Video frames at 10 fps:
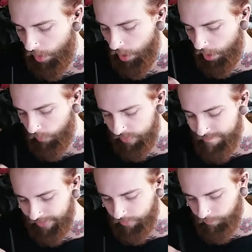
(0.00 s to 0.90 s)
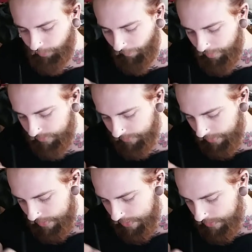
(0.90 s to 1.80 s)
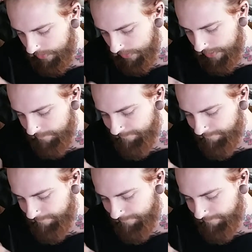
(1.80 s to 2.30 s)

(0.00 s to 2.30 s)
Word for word: Uh, with the medical peroxide,